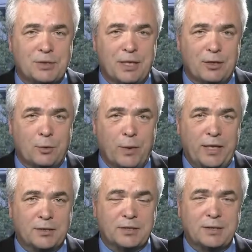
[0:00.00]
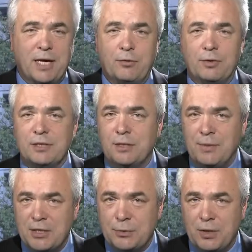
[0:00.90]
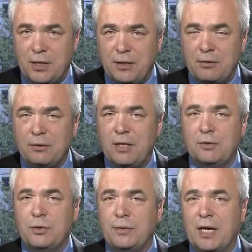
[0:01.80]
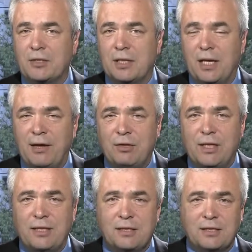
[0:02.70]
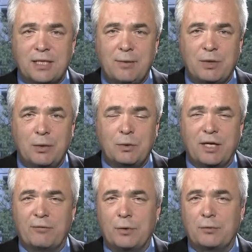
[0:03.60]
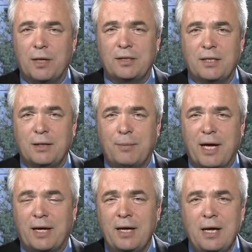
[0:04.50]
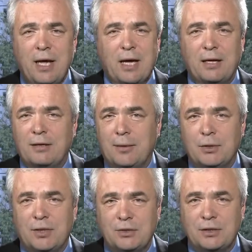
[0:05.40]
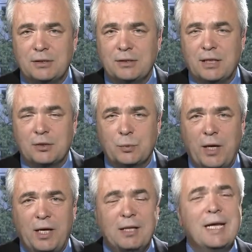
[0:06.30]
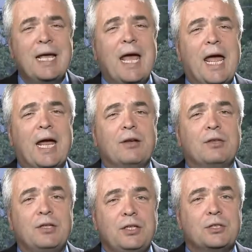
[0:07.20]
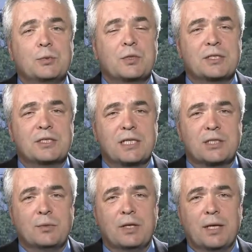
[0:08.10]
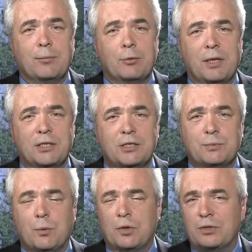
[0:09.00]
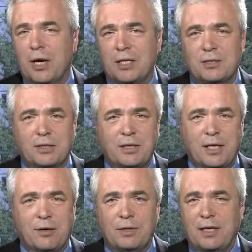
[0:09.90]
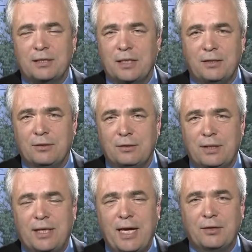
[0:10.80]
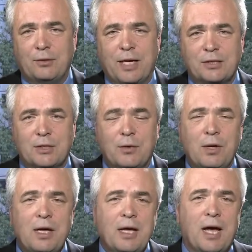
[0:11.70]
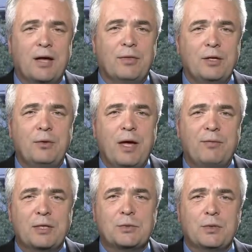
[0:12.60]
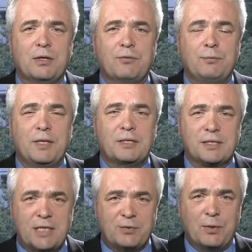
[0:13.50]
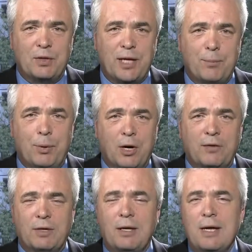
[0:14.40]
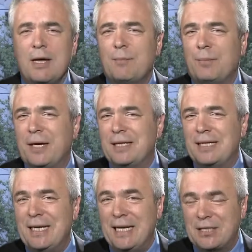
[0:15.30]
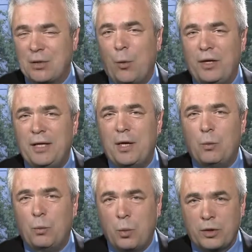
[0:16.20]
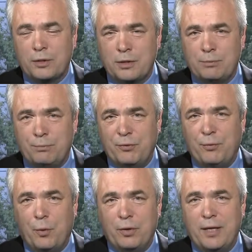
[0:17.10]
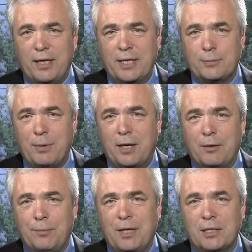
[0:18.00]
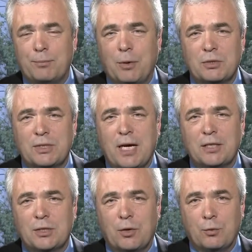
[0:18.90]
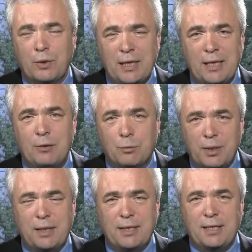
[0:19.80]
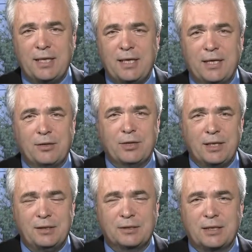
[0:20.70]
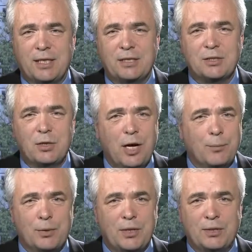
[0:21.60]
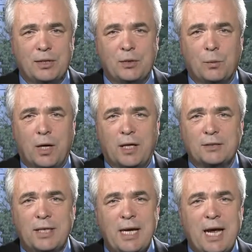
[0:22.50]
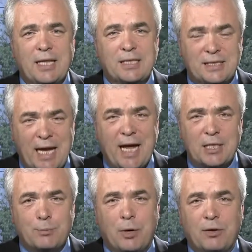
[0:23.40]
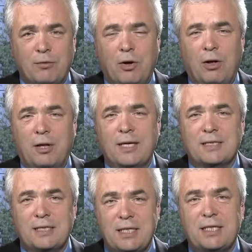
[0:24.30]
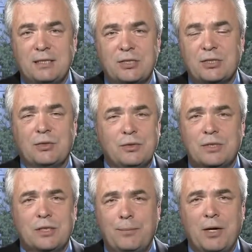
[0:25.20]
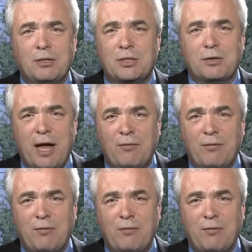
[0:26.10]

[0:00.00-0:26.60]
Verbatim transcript: percent of their wages. Now, there is some history here. In two thousand eleven, they did the same thing when the government tried to take back uh, double digits as well, and the teachers were successful. The Labor Relations Board tossed the thing out and said, you know, you can't do that. So uh, they do have history of being successful on that part of it, but it's going to get worse before it gets better, because both sides are really, really digging in their heels, and it's not a pretty thing to watch. And the saddest part of all is it is the students and the parents that are